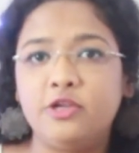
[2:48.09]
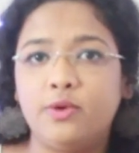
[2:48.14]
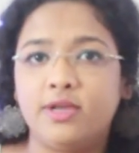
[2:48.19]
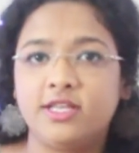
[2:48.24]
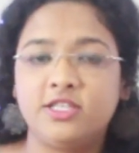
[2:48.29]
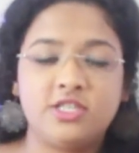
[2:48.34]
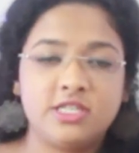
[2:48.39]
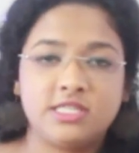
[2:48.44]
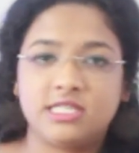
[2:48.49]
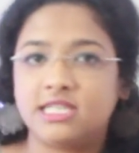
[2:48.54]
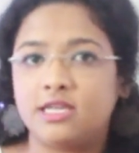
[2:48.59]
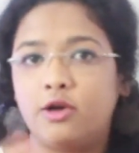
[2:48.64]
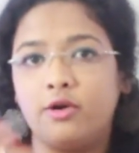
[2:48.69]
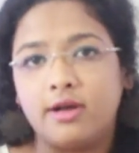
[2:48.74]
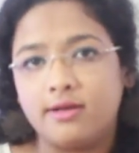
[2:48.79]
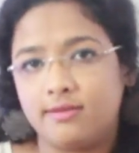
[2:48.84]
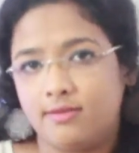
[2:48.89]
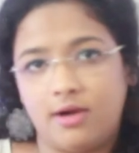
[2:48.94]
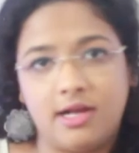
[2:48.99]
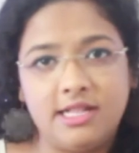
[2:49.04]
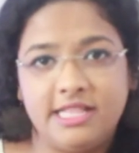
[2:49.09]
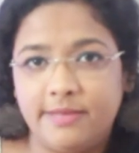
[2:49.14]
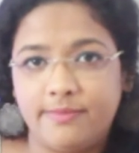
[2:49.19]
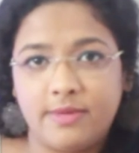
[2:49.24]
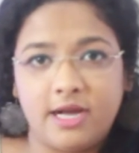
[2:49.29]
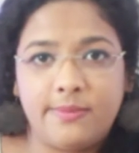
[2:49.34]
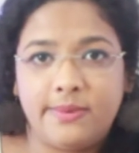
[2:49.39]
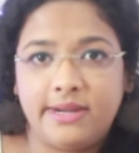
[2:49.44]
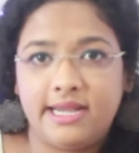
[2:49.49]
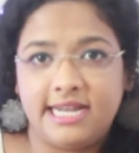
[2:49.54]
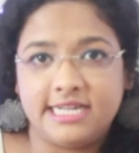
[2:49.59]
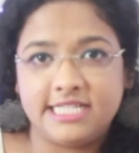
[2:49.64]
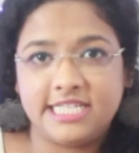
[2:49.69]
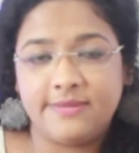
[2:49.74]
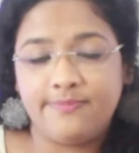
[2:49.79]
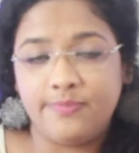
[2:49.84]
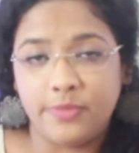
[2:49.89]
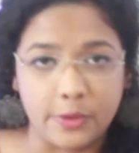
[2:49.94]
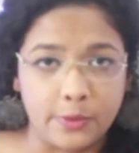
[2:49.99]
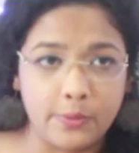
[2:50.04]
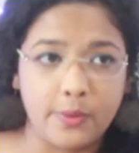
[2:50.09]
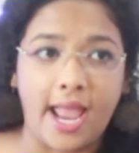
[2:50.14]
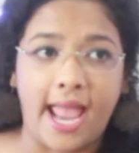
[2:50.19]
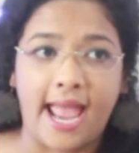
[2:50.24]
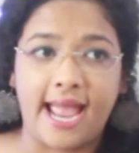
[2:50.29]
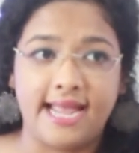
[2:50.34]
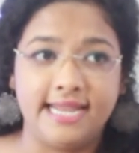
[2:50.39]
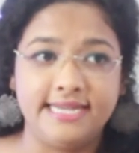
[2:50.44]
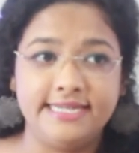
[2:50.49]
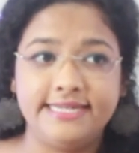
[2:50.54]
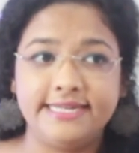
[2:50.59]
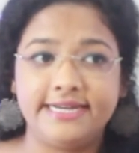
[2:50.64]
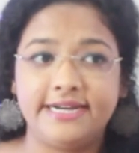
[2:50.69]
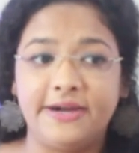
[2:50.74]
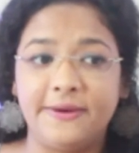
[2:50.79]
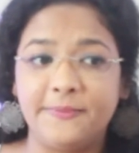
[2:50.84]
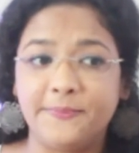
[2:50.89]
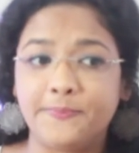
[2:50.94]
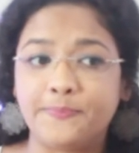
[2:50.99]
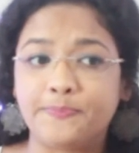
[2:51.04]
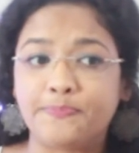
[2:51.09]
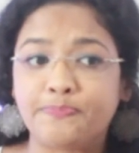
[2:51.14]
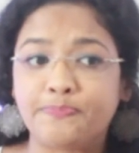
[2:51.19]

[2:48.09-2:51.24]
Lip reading: you can just call them up and let them know, and